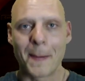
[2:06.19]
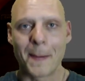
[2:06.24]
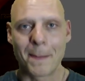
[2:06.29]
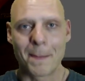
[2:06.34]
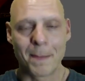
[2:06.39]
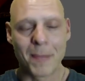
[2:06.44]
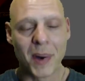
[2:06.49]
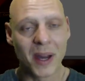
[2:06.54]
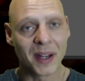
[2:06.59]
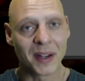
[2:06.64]

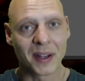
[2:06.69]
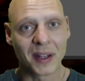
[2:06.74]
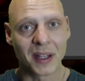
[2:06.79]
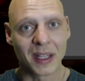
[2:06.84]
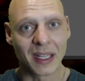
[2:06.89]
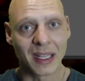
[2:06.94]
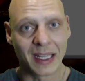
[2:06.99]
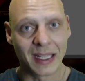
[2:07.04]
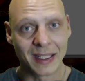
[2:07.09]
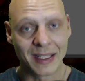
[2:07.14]
But
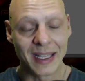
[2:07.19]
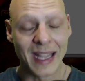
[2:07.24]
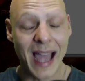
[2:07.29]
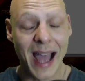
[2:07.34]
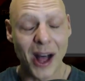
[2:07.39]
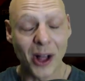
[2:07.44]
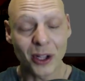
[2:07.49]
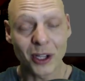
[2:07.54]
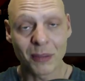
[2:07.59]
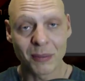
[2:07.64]
in the
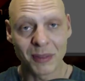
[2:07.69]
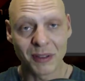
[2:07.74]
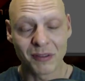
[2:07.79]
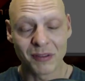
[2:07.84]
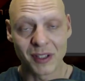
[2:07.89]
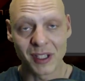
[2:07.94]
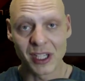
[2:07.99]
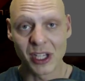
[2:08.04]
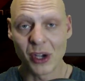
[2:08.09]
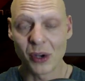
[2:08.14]
alchemy
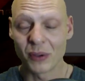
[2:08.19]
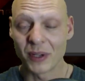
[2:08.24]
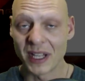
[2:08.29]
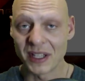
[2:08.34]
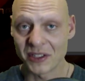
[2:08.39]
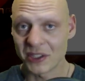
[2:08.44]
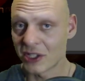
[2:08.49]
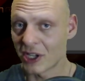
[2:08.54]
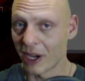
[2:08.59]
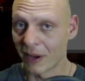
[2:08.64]
video
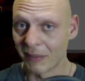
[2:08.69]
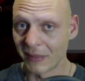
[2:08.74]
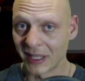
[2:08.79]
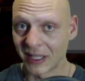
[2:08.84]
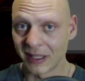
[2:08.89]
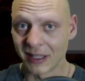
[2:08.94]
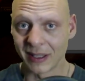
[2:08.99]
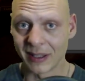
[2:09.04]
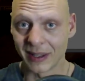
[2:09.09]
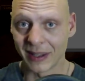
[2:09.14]
that's
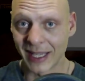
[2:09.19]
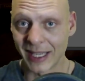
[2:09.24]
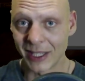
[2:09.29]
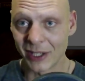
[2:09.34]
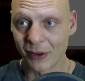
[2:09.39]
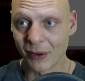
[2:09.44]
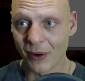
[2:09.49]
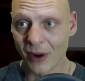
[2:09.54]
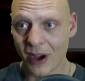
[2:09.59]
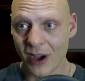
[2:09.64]
coming
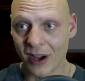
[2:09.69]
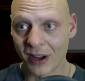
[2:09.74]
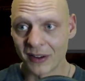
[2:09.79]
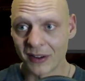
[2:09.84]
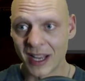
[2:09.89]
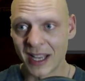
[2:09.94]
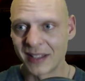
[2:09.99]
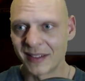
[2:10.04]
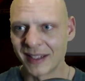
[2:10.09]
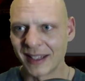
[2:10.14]
later on,
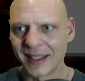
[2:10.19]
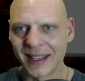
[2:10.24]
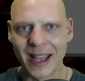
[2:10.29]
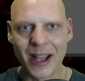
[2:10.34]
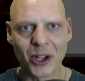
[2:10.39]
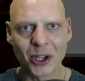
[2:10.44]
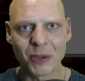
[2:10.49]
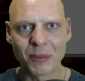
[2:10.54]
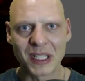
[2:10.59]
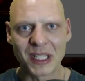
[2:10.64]
I think
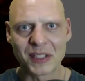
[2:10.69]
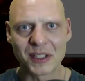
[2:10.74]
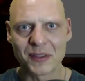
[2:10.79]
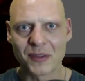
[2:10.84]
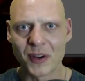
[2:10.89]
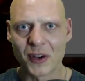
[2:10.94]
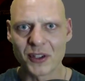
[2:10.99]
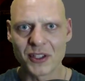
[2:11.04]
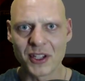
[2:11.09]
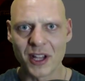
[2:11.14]
alchemy is
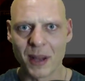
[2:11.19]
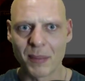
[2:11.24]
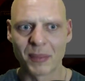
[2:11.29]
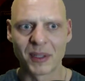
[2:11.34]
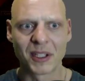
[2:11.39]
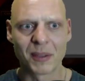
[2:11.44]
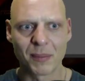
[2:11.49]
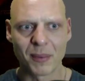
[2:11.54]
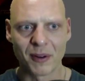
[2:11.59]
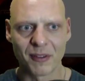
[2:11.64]
first up in
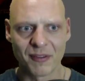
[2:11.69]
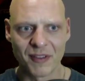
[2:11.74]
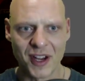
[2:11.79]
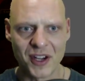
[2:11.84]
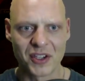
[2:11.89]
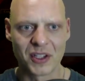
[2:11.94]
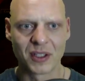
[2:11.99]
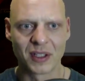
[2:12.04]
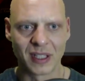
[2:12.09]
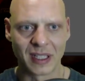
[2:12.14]
the
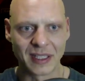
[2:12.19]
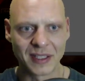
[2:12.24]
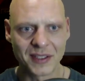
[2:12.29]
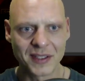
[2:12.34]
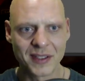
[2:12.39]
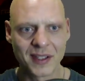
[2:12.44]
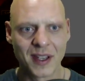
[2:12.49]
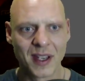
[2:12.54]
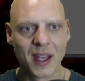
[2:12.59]
profession list,